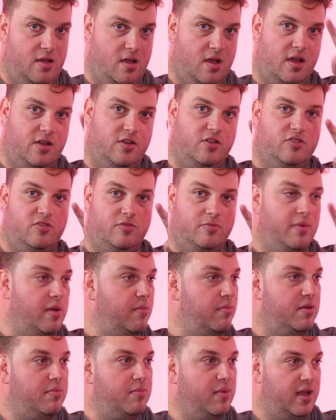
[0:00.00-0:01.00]
I just
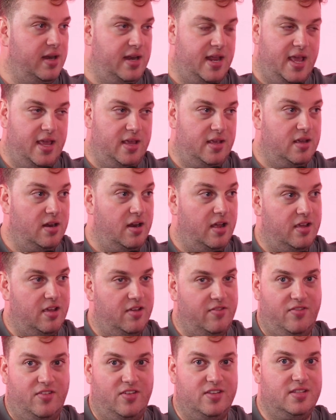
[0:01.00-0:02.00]
remembered my name. Can I go
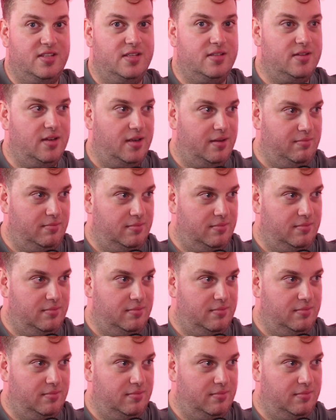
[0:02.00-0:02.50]
first this time?